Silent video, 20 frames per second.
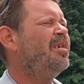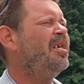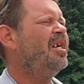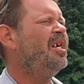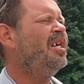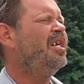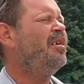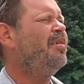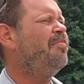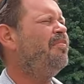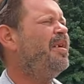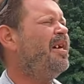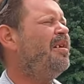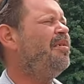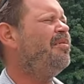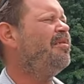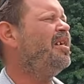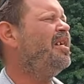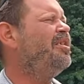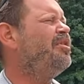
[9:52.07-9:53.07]
Uh,
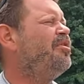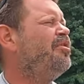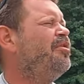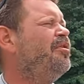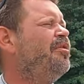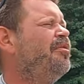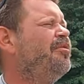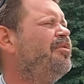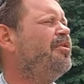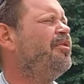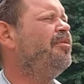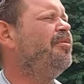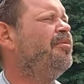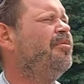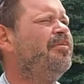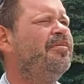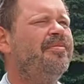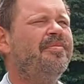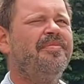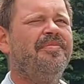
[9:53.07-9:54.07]
about last year or so.
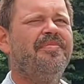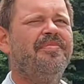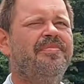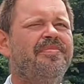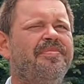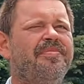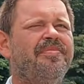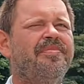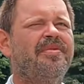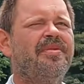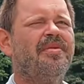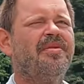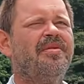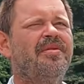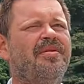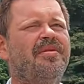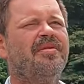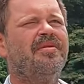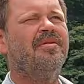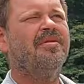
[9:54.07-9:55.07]
This has been at least six
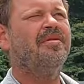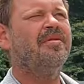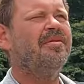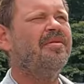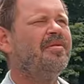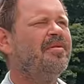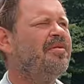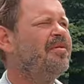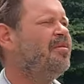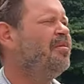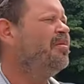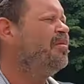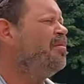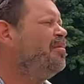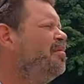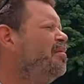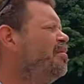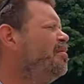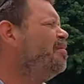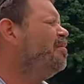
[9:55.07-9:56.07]
months he's been a district
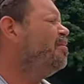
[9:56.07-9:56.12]
attorney.